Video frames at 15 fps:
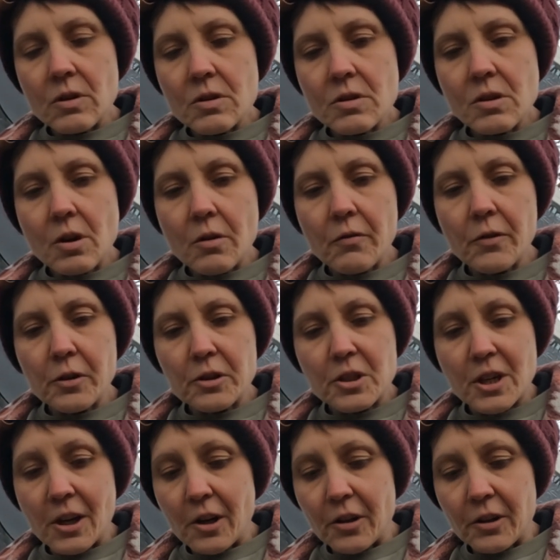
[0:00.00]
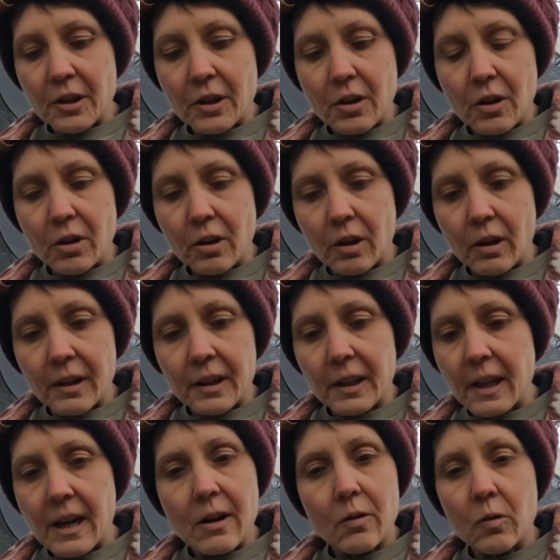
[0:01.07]
So I've actually only got like
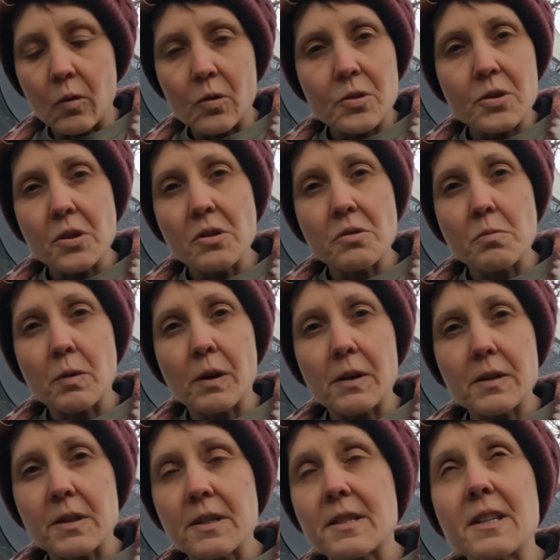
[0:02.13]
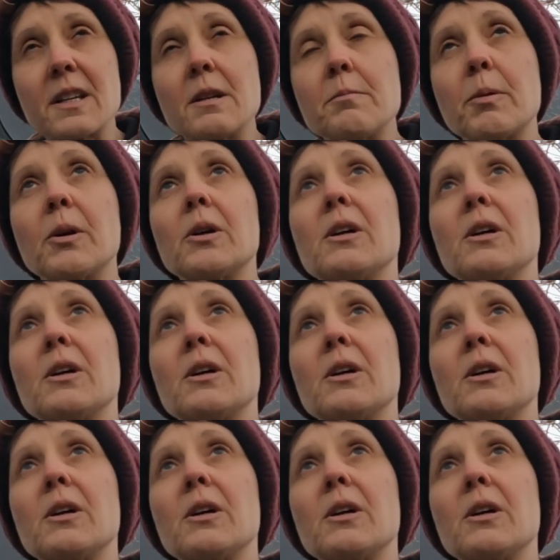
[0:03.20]
an hour or so's work done today,